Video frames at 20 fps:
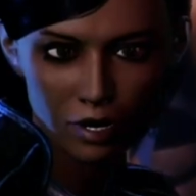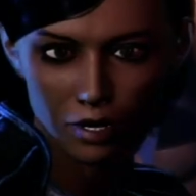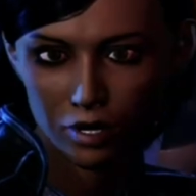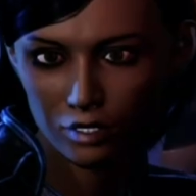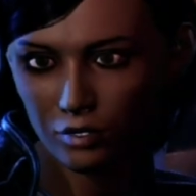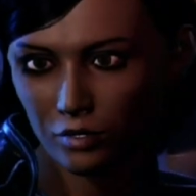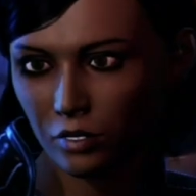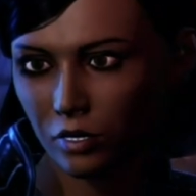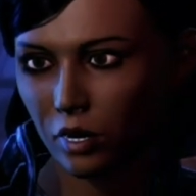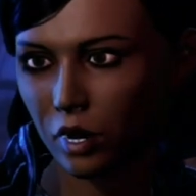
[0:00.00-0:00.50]

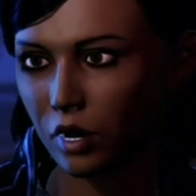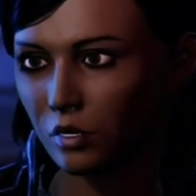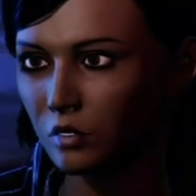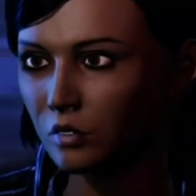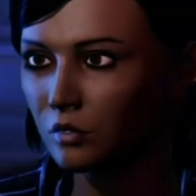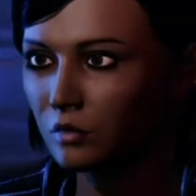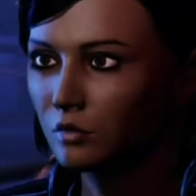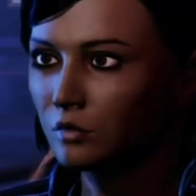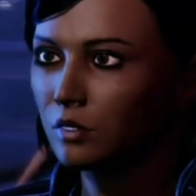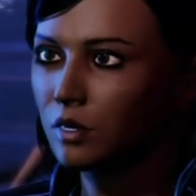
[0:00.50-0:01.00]
It's
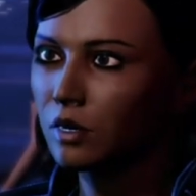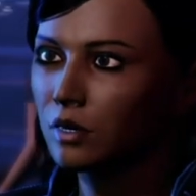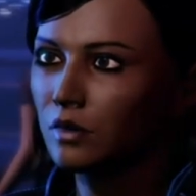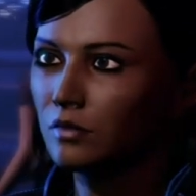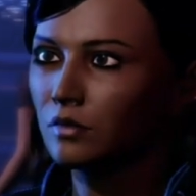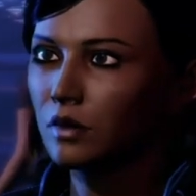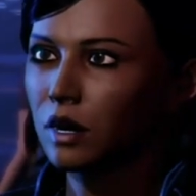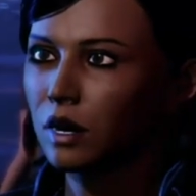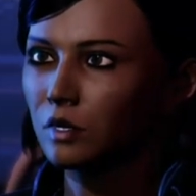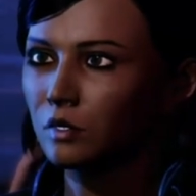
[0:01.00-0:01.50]
called
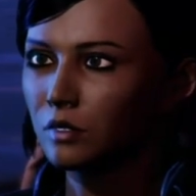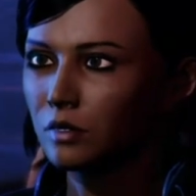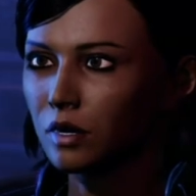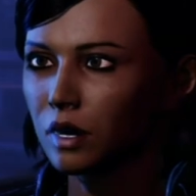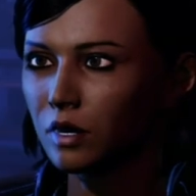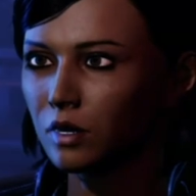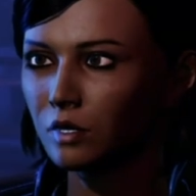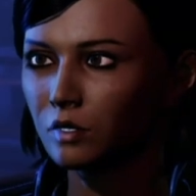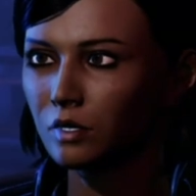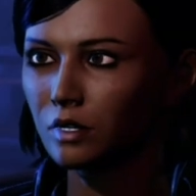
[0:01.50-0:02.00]
Kepesh
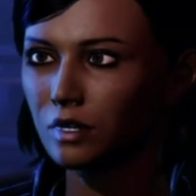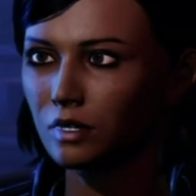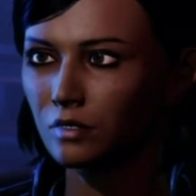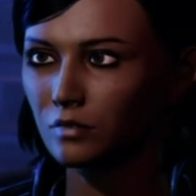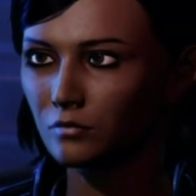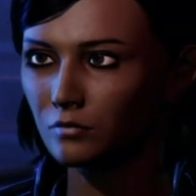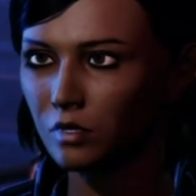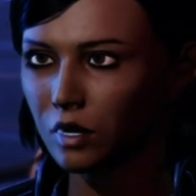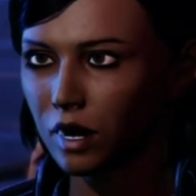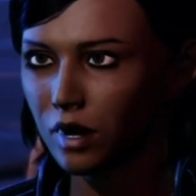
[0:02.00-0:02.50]

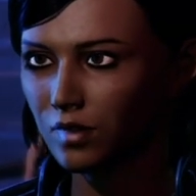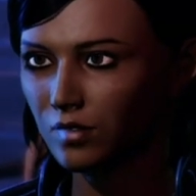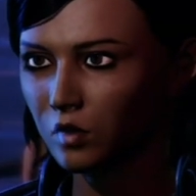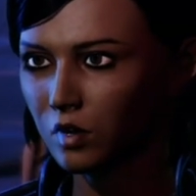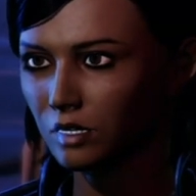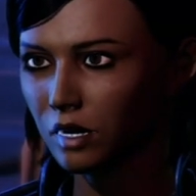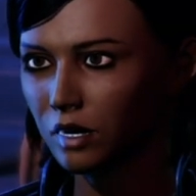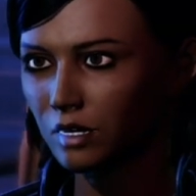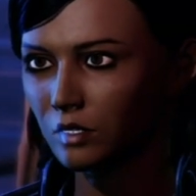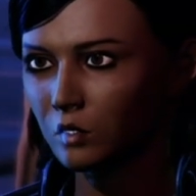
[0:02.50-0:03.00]
Yakshi, Blade
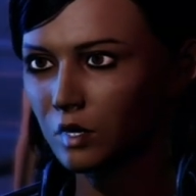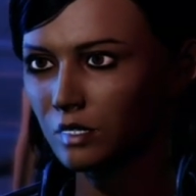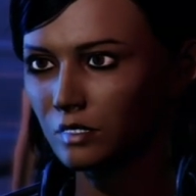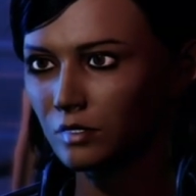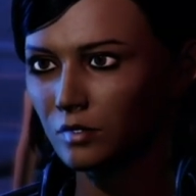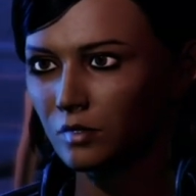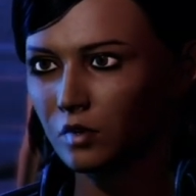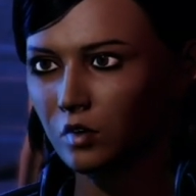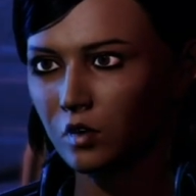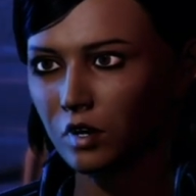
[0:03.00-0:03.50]
of the Night
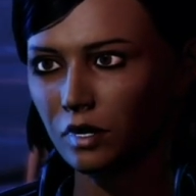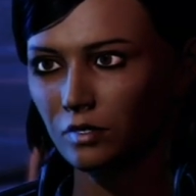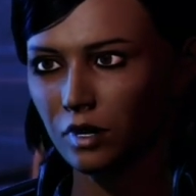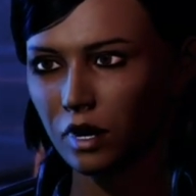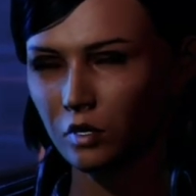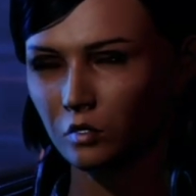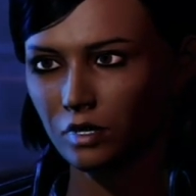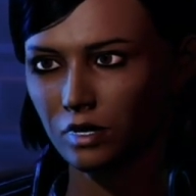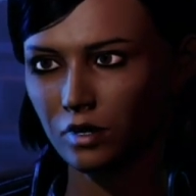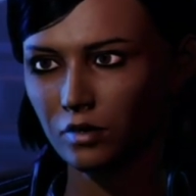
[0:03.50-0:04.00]
Winds. The
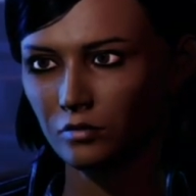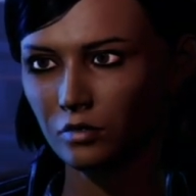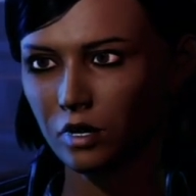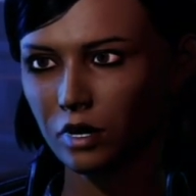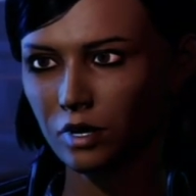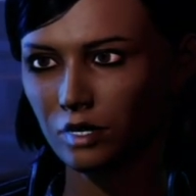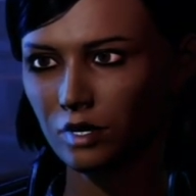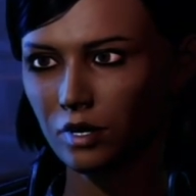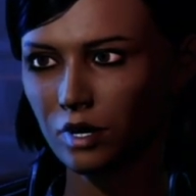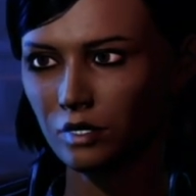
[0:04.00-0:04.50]
Asari have
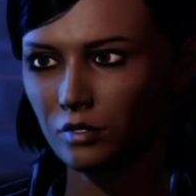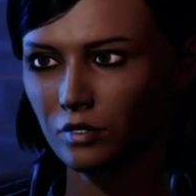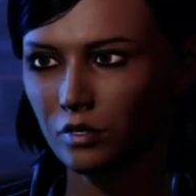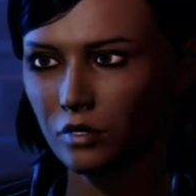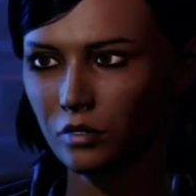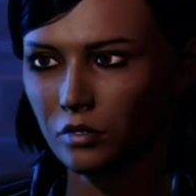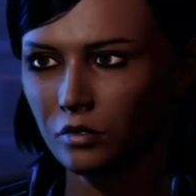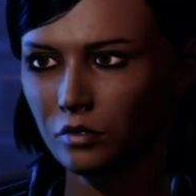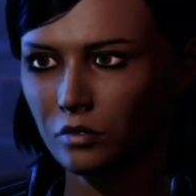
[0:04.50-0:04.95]
played it since...